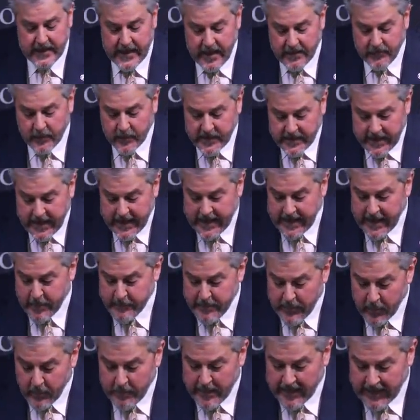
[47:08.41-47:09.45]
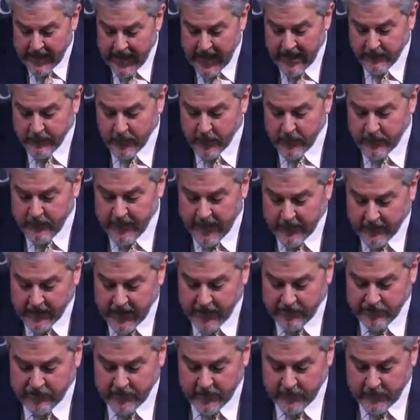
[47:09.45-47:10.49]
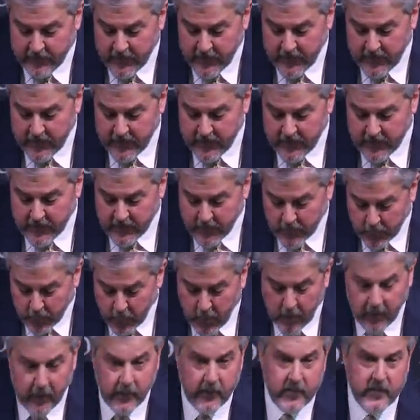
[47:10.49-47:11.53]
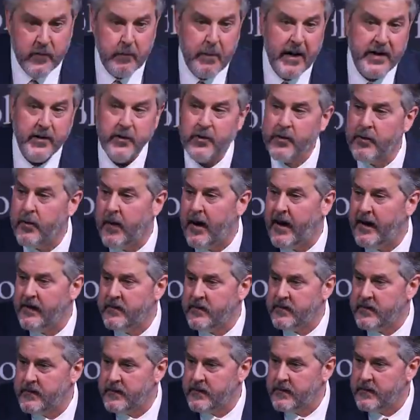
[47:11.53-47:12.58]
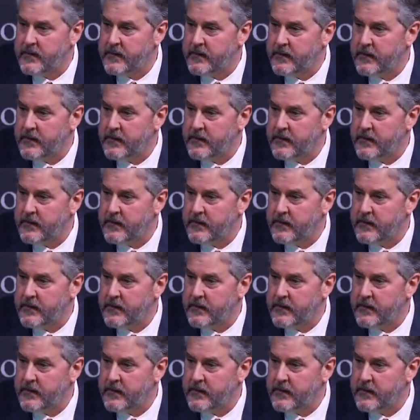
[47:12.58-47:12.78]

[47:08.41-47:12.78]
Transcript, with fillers: And every day I built my life on the foundation of your words by your grace.